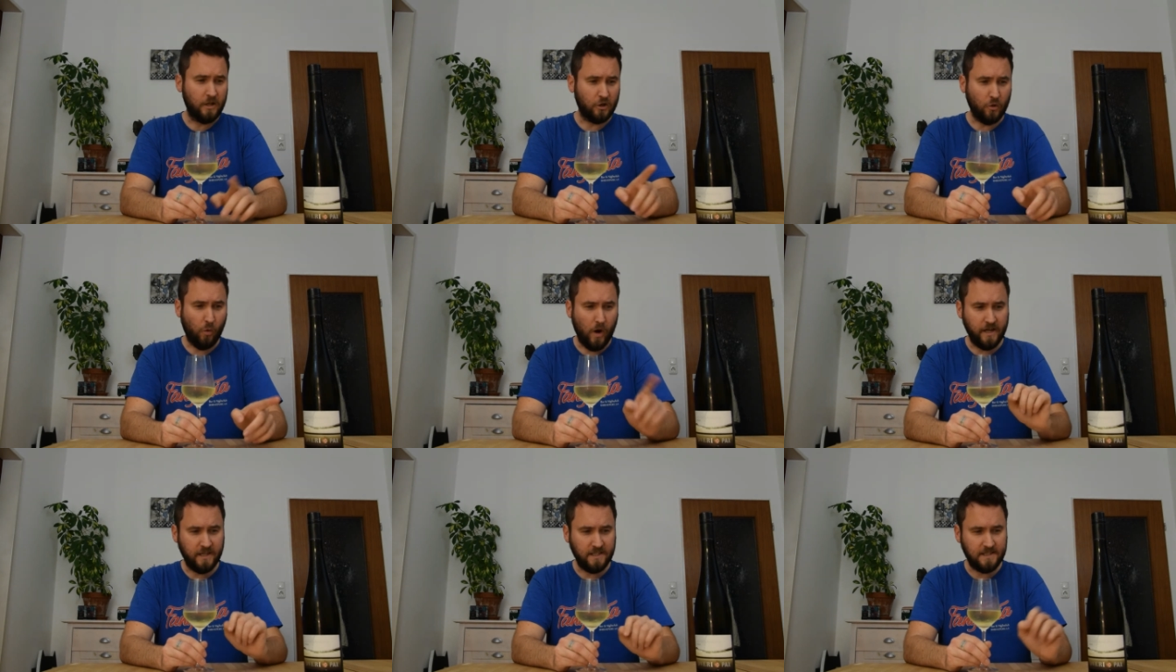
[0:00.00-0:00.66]
The
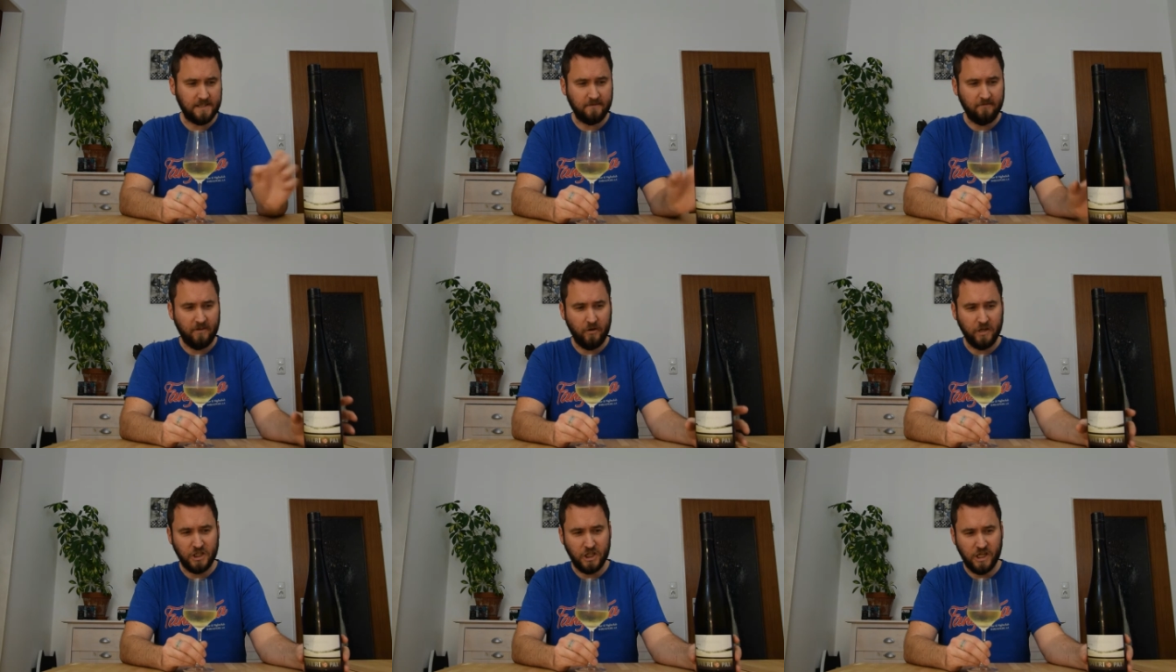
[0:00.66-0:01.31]
wine is
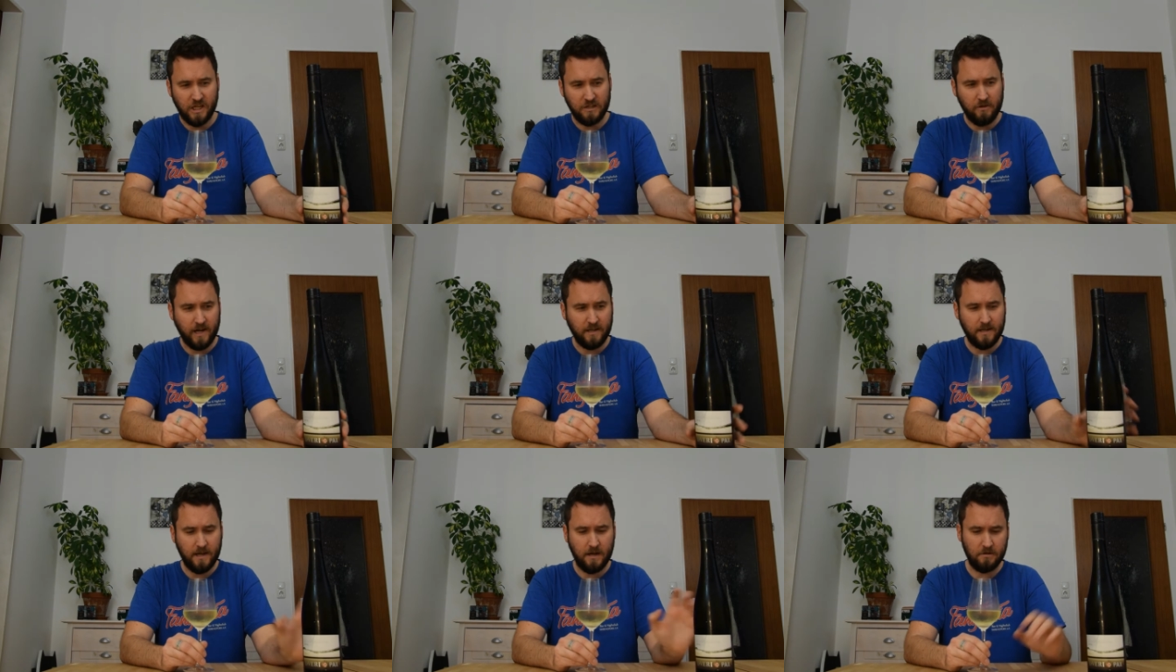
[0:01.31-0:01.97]
very chilled
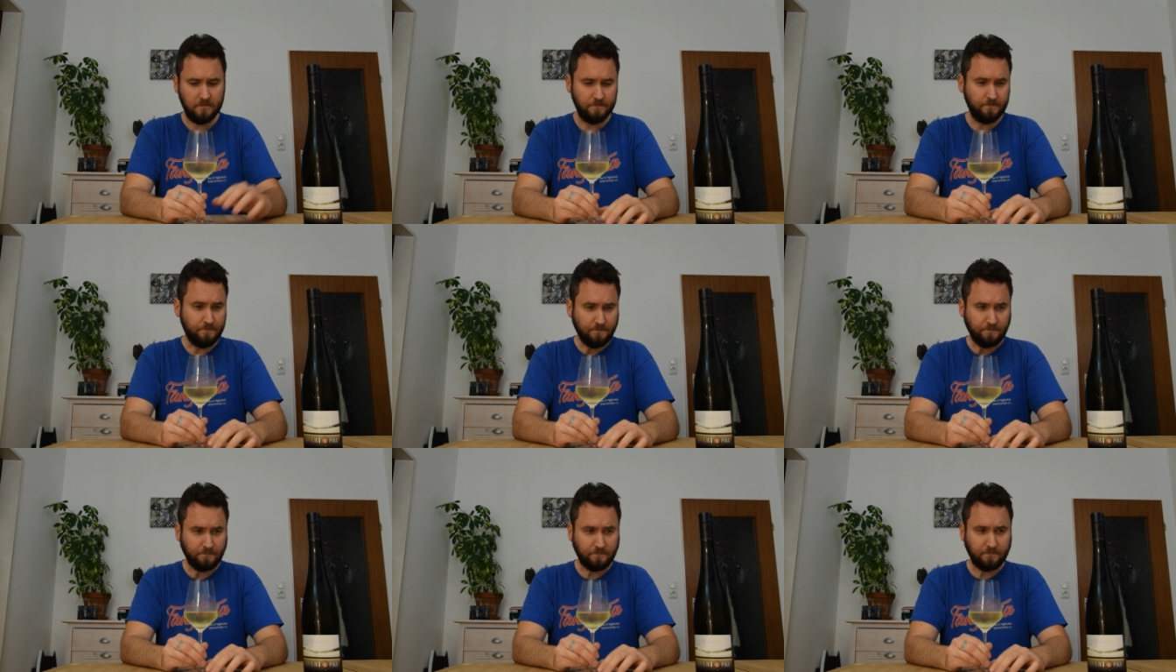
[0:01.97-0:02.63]
right now,
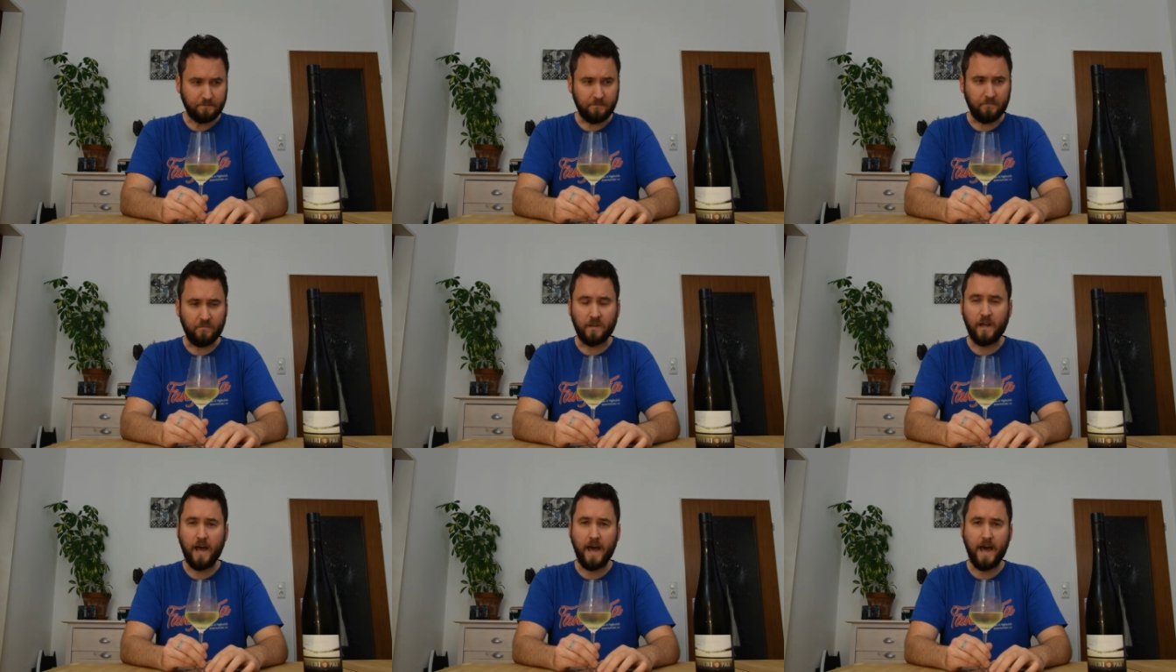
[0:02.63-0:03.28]

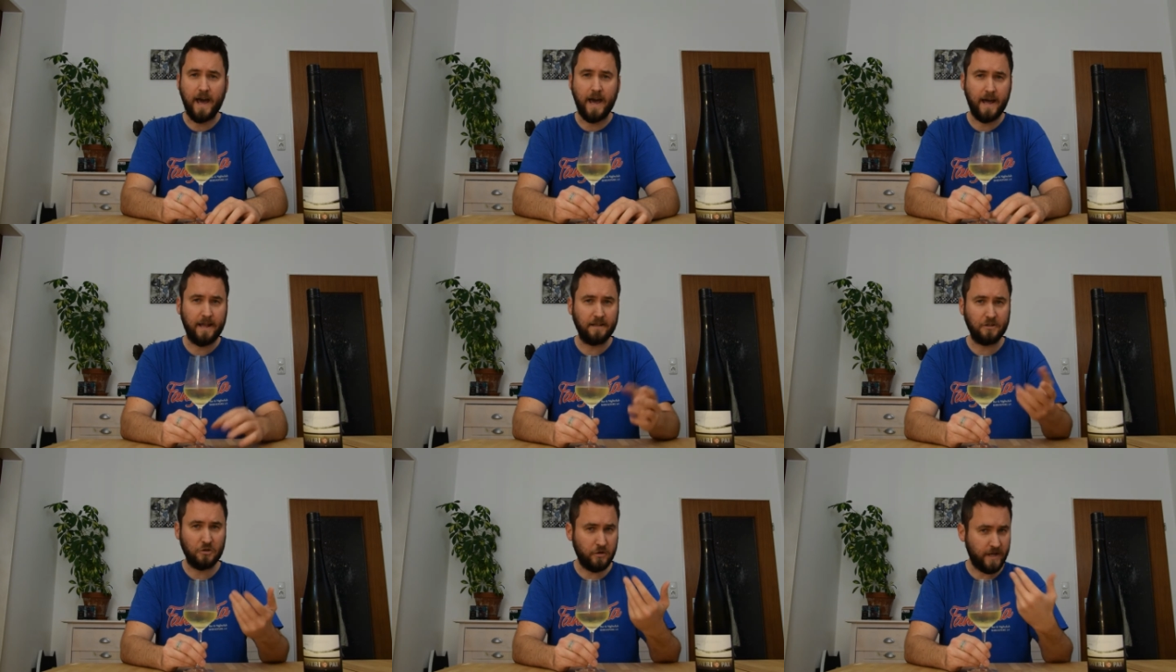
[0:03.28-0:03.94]

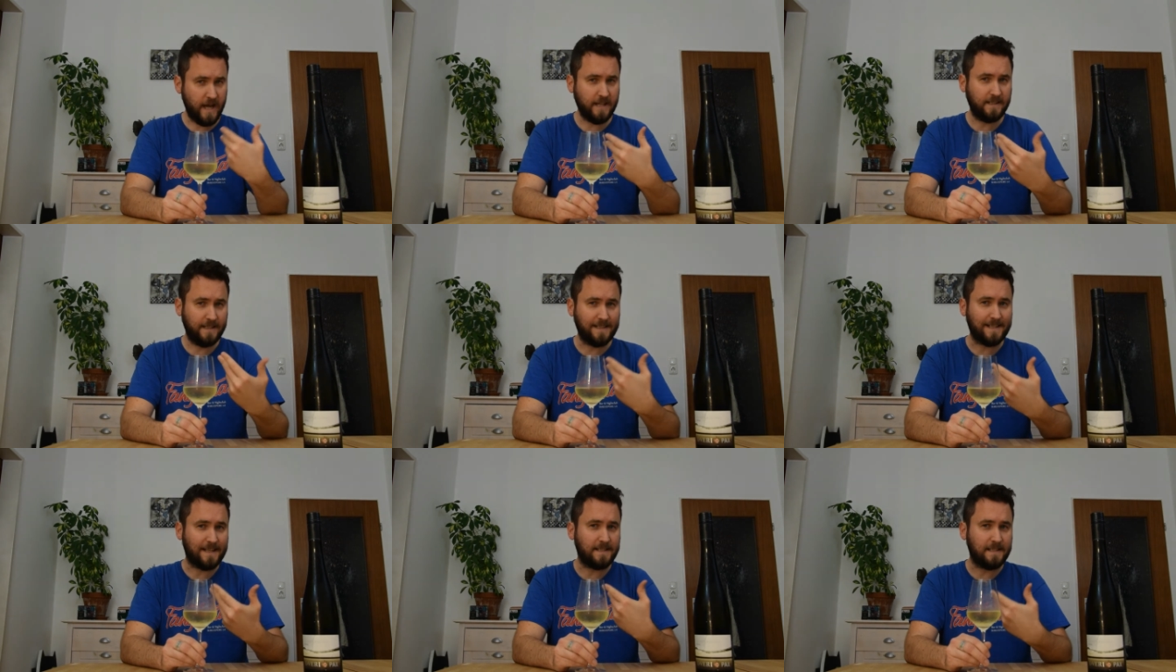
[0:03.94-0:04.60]
and you get
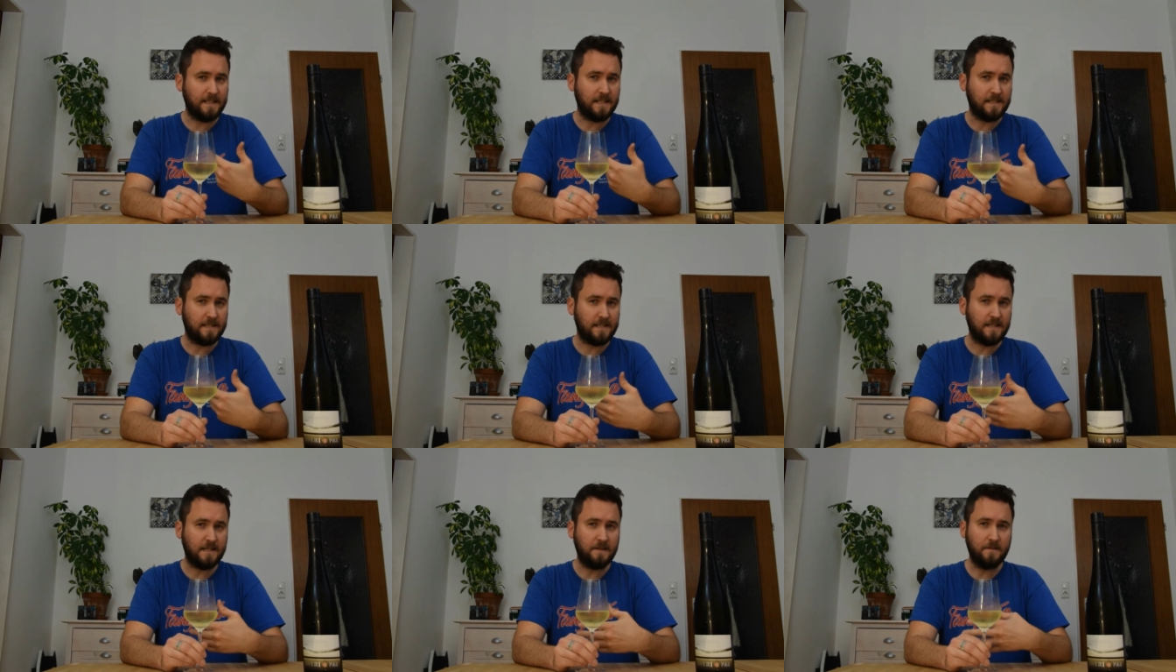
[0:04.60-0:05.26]
this
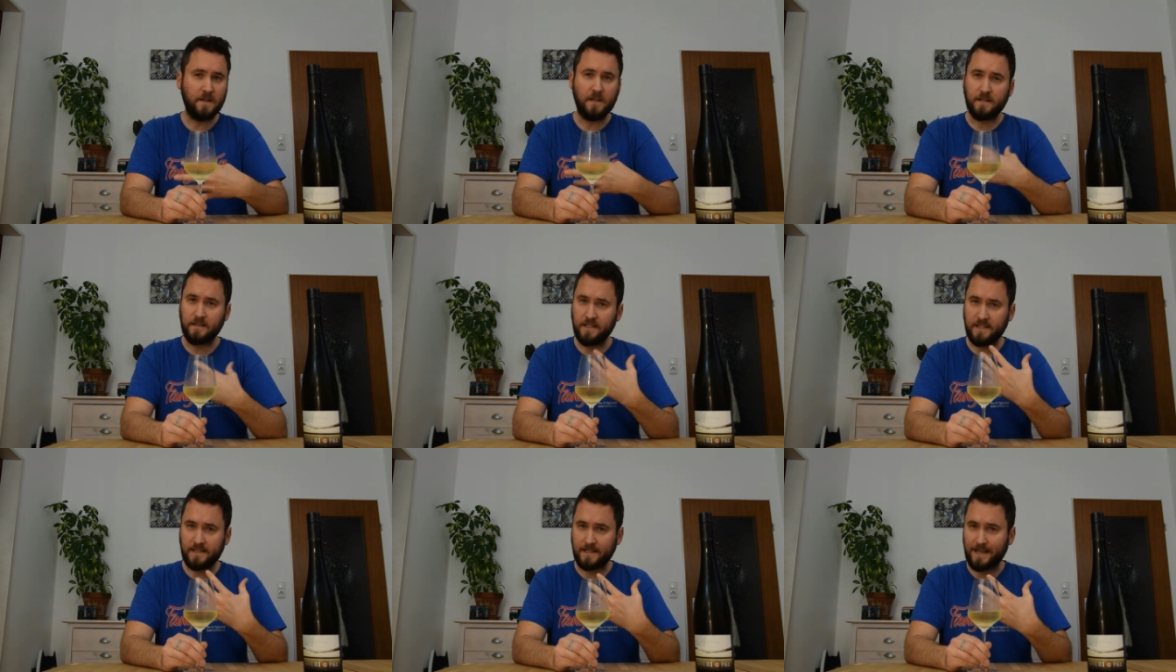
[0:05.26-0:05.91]
acidity,
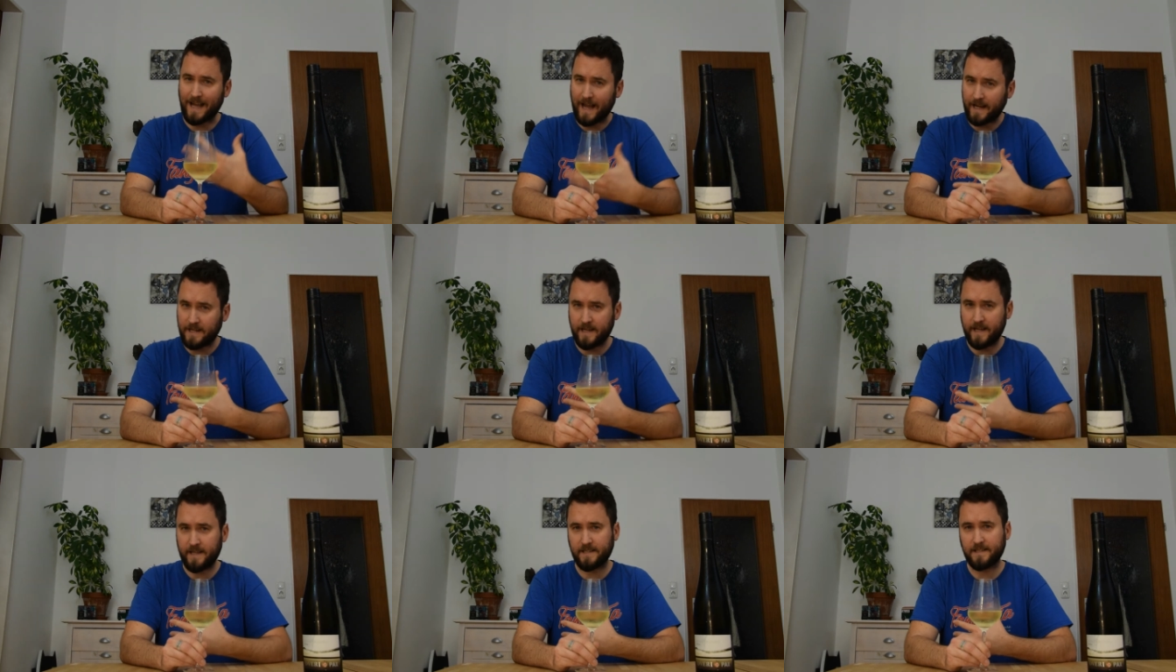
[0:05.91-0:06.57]
this
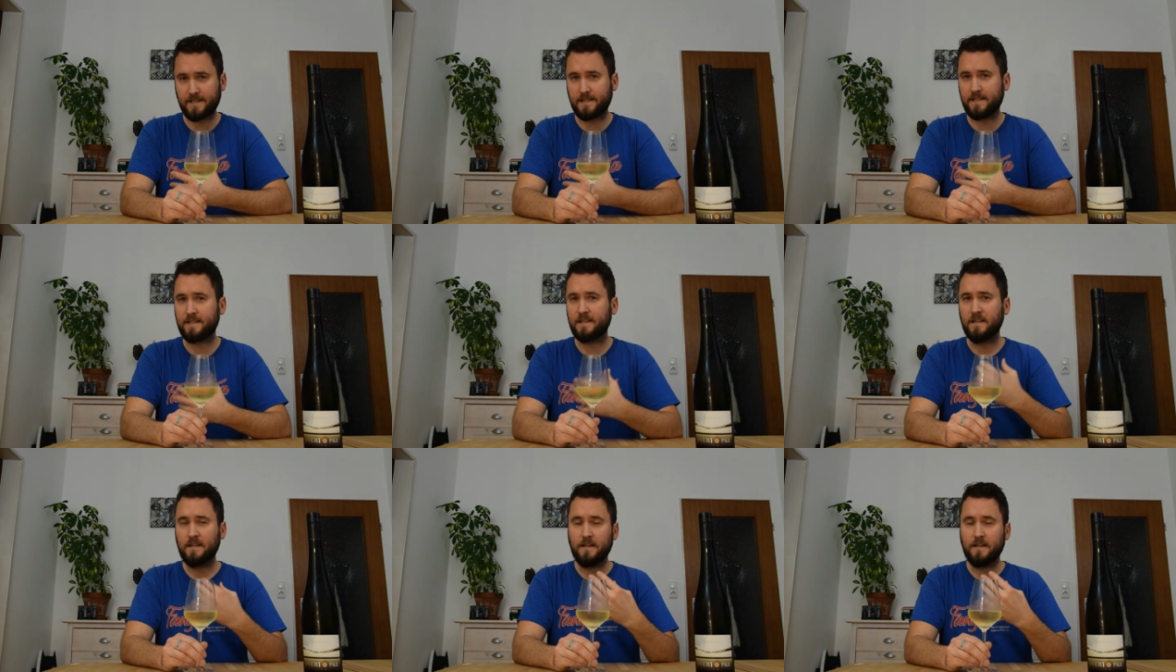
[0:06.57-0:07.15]
lightness,